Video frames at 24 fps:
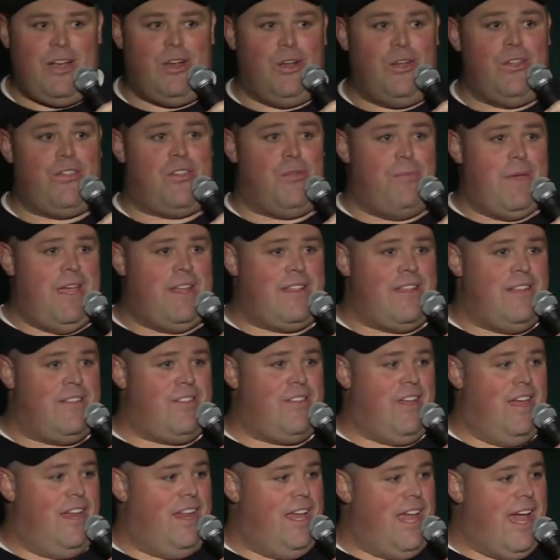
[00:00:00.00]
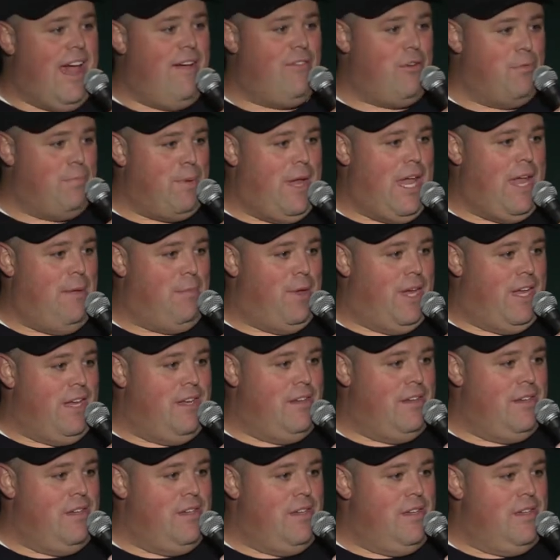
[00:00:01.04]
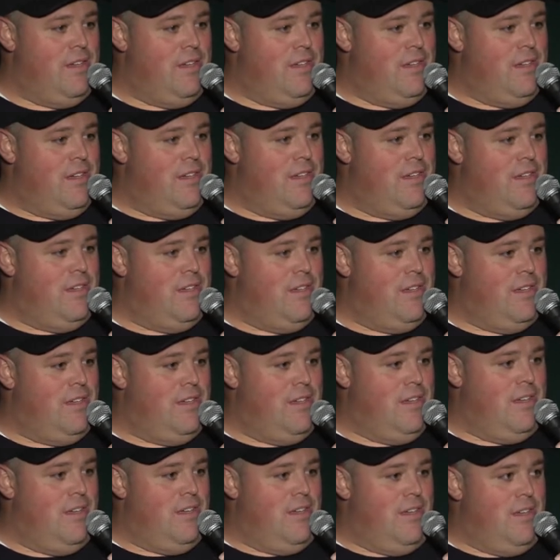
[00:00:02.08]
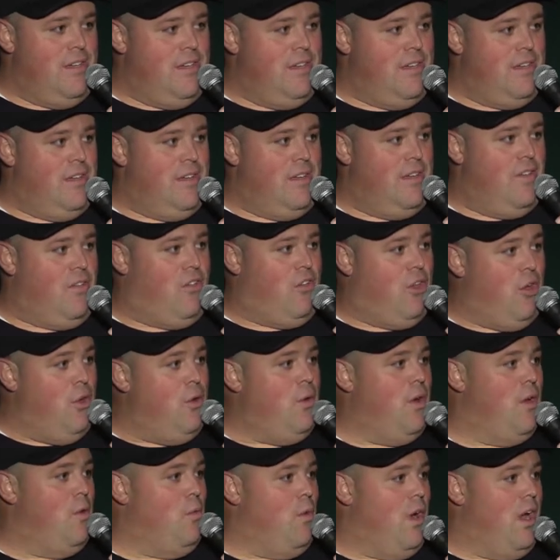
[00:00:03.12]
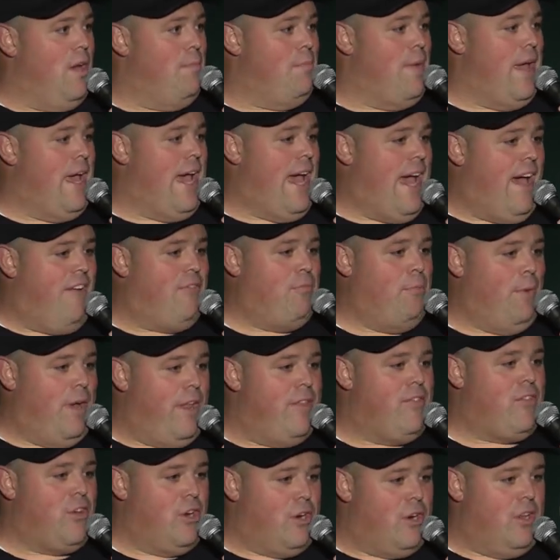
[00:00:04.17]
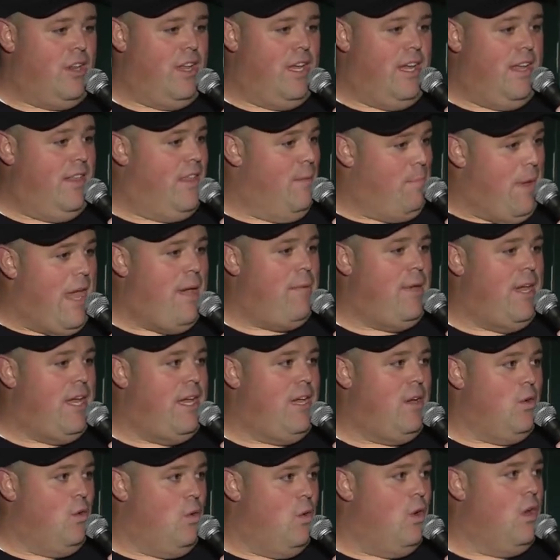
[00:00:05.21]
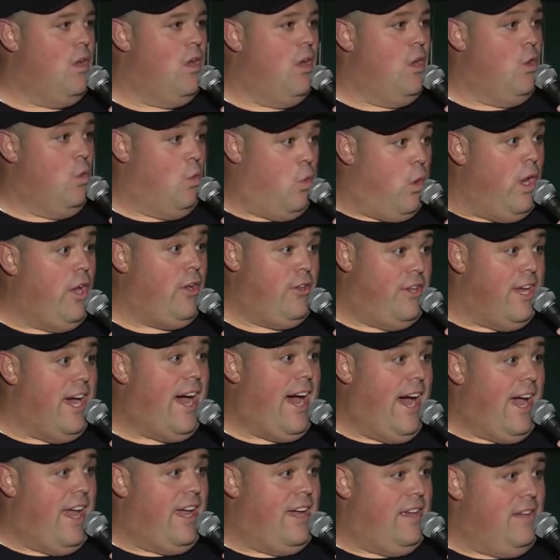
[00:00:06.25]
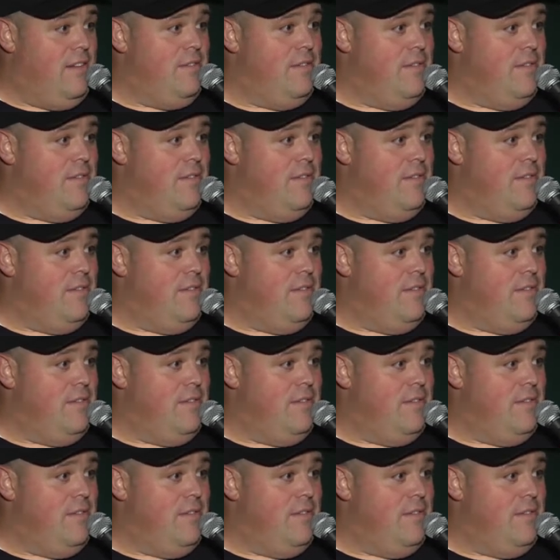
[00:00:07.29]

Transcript: goal is to make this lady have her baby. 2.5 months early. The baby will die.